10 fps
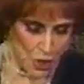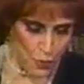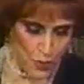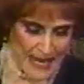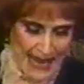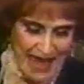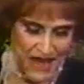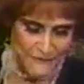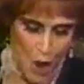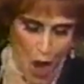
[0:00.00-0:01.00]
we
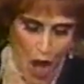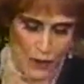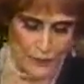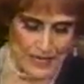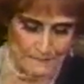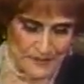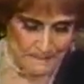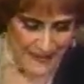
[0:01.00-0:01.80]
have all reaped